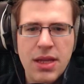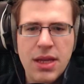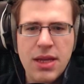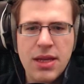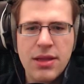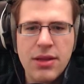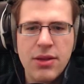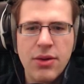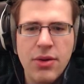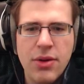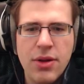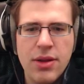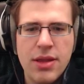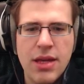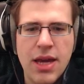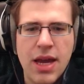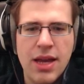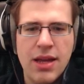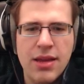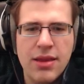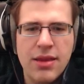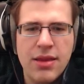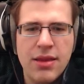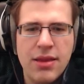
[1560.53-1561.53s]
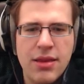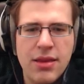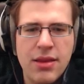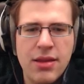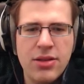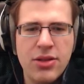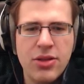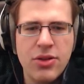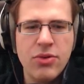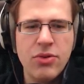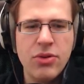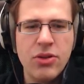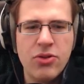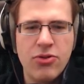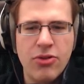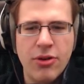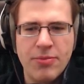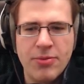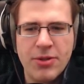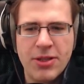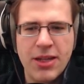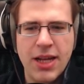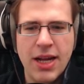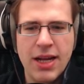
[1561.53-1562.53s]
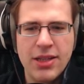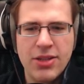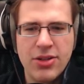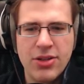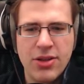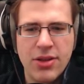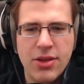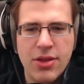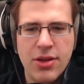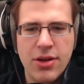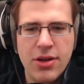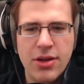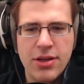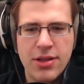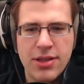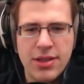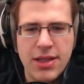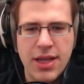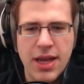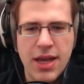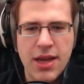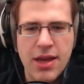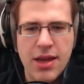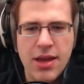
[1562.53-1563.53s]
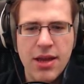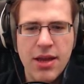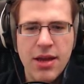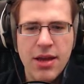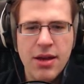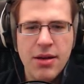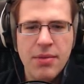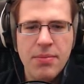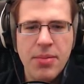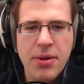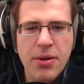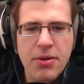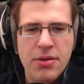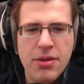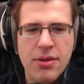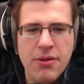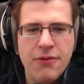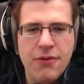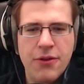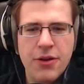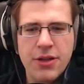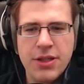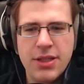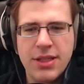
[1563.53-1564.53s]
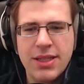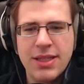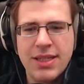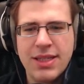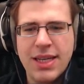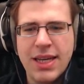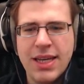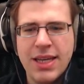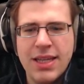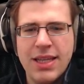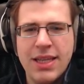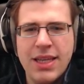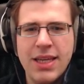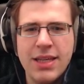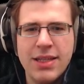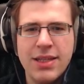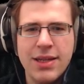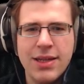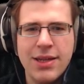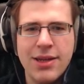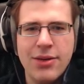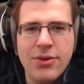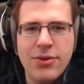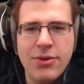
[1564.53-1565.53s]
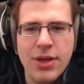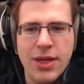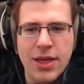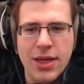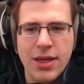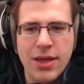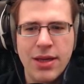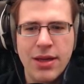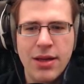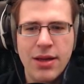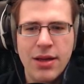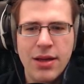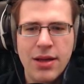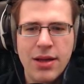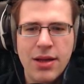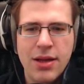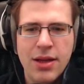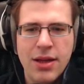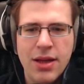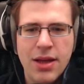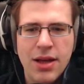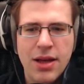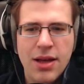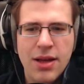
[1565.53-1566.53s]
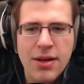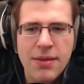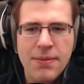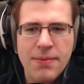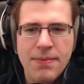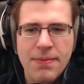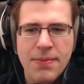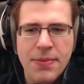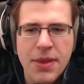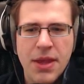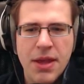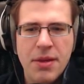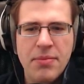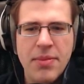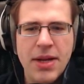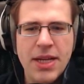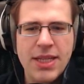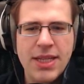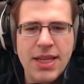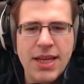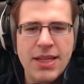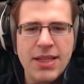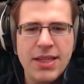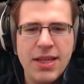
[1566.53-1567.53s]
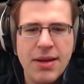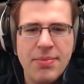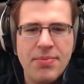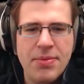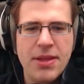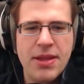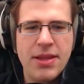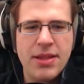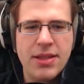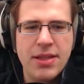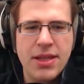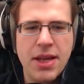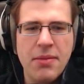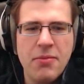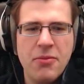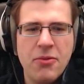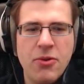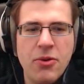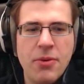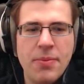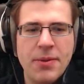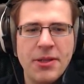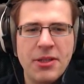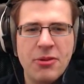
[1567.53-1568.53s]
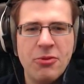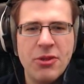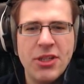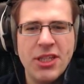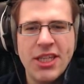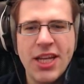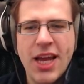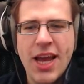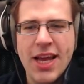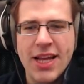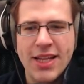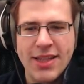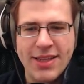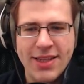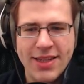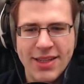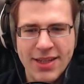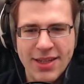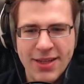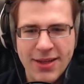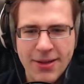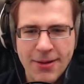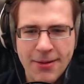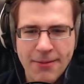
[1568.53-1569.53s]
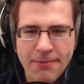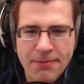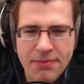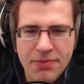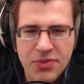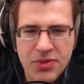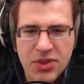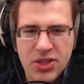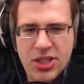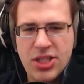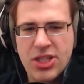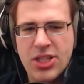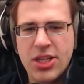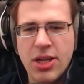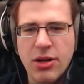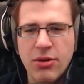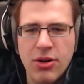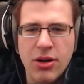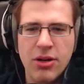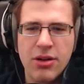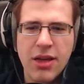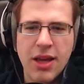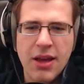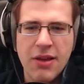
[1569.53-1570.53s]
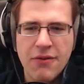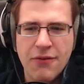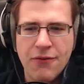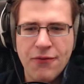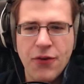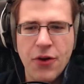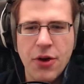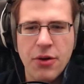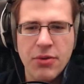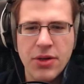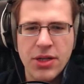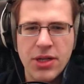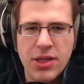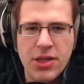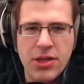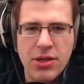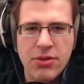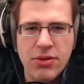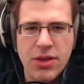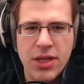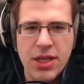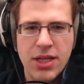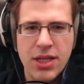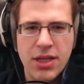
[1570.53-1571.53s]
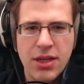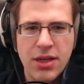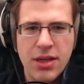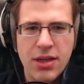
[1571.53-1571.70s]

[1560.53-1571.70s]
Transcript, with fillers: Ignore that. The school trip starts on Thursday. Both the first and second years are going. I might end up in the same group as Rise. So looking forward to it.